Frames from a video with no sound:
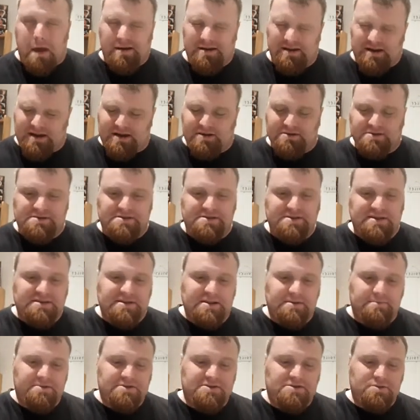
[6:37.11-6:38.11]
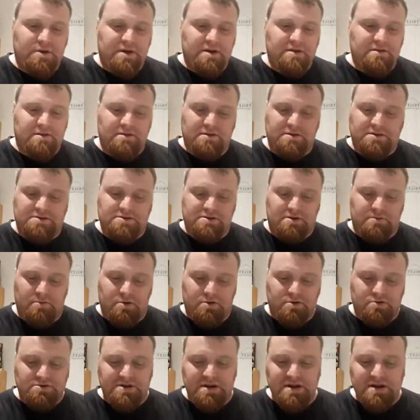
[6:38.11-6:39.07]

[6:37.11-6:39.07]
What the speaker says: Now, sitting between these 2 models,